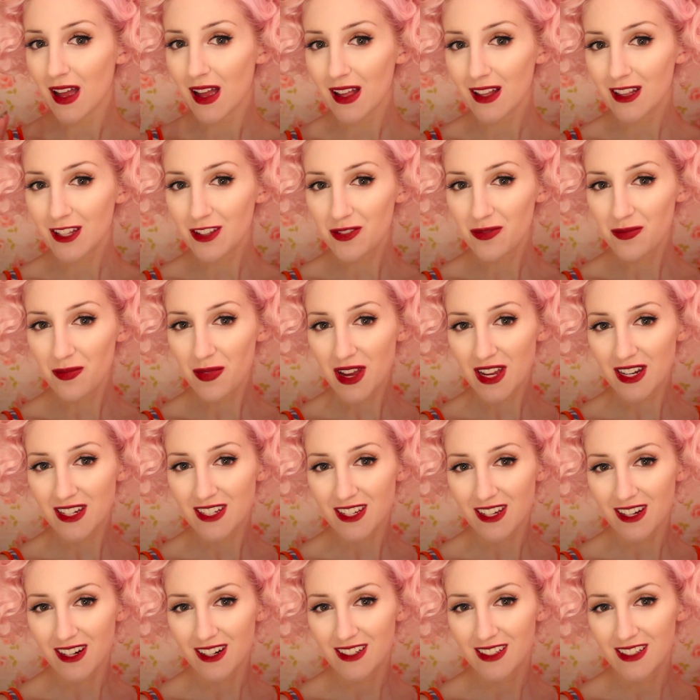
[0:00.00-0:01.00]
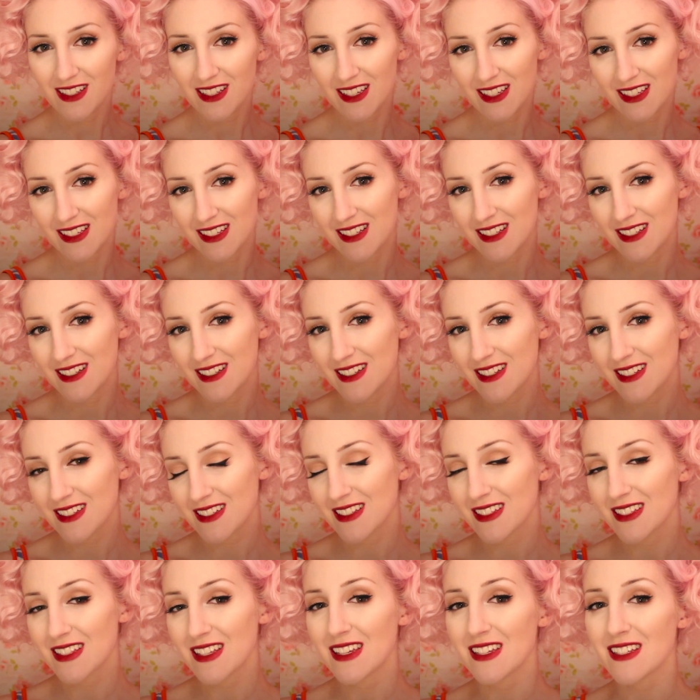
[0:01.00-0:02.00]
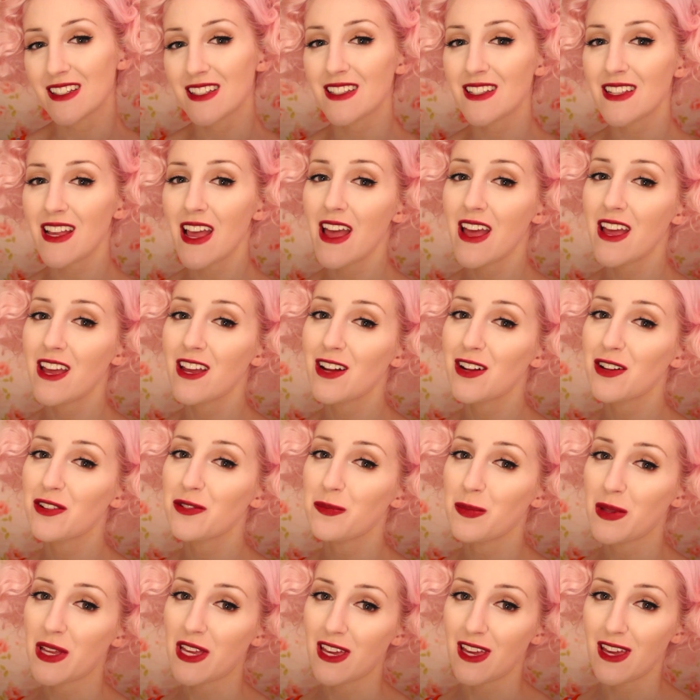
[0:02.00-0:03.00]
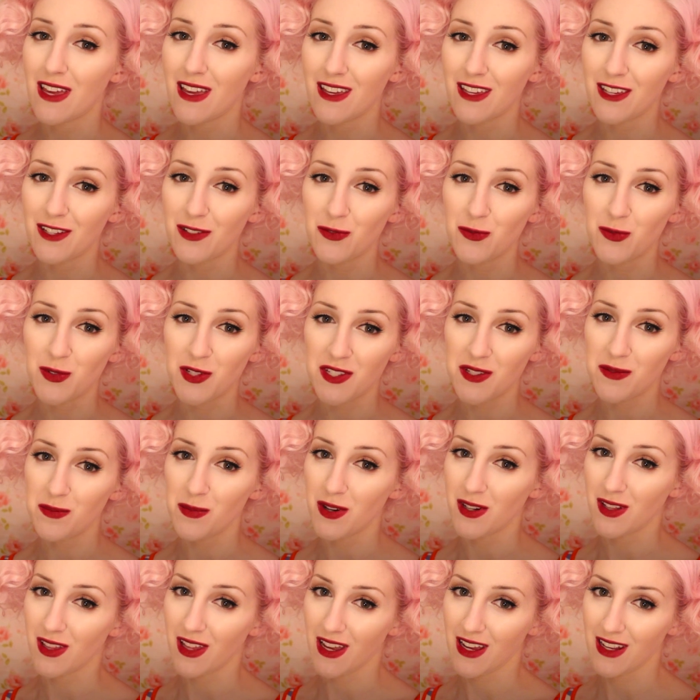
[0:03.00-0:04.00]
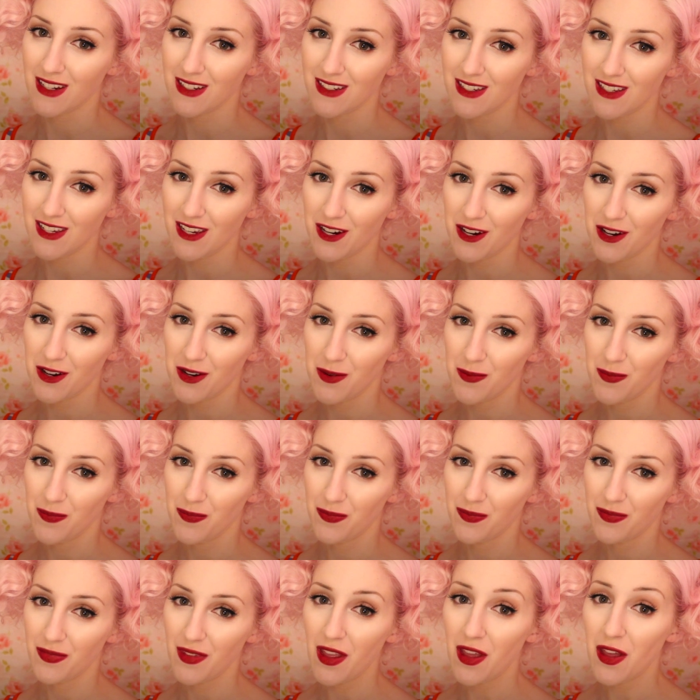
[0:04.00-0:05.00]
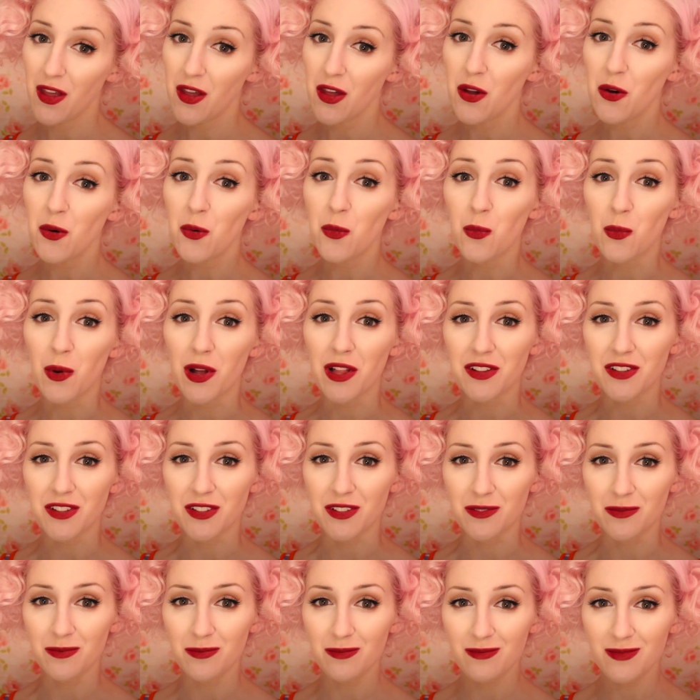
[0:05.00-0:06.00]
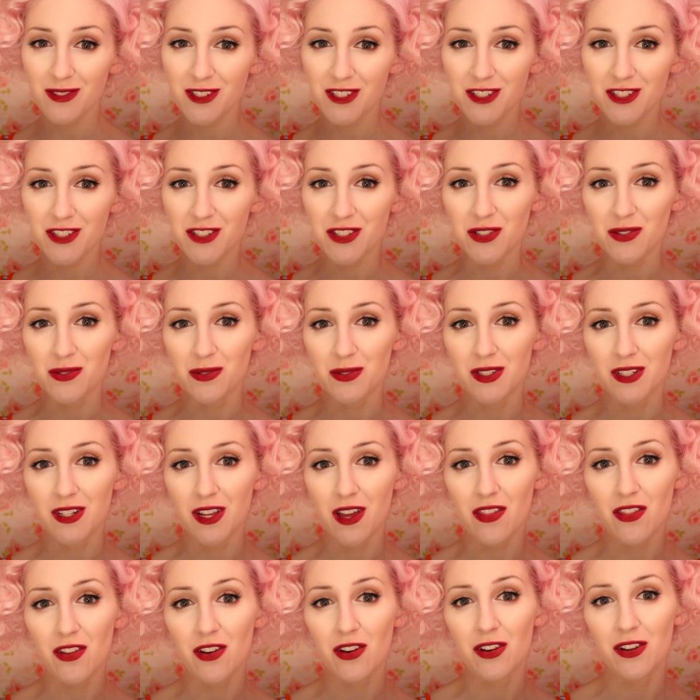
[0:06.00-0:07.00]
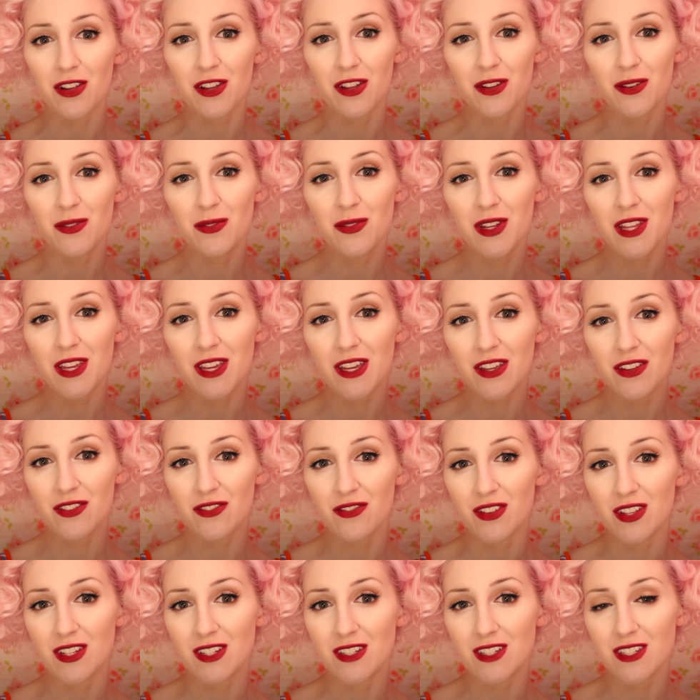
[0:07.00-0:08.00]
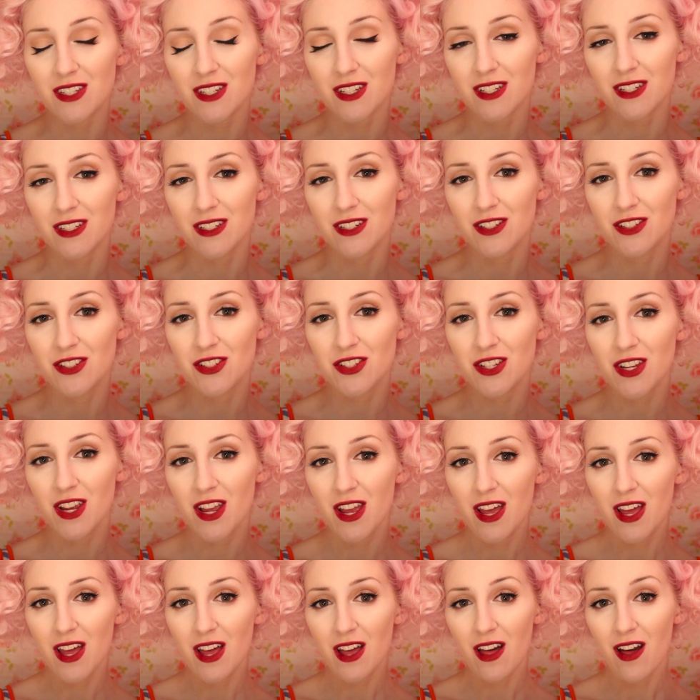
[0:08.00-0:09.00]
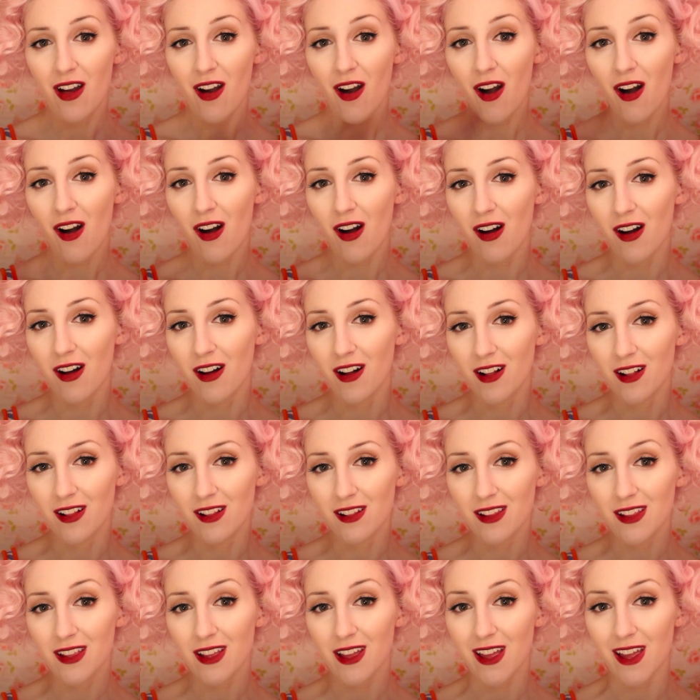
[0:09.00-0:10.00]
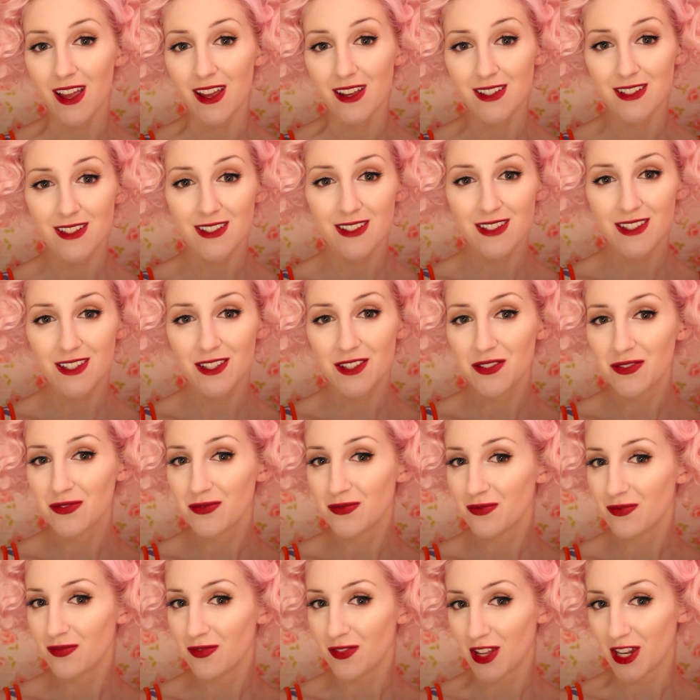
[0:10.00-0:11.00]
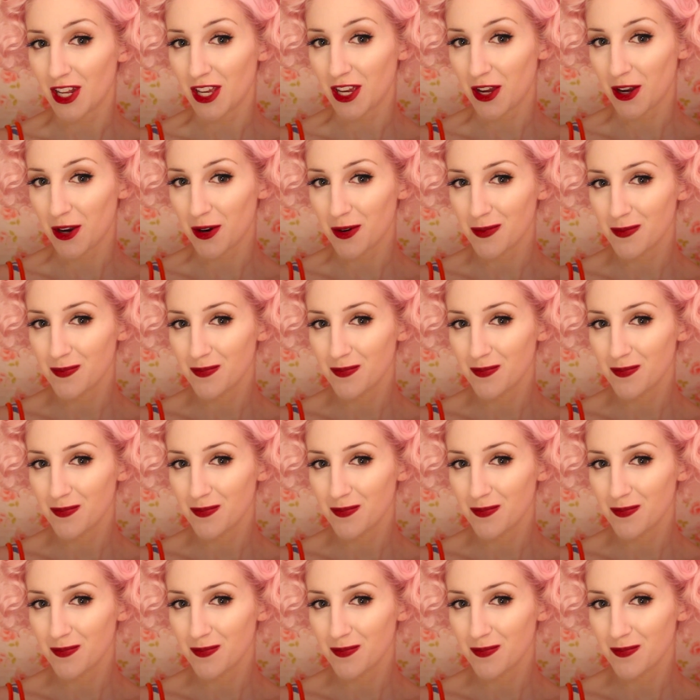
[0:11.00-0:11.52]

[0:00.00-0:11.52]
Hello, my darlings. It's ALB in Whisperland here. Welcome to another unique vintage haul-esque video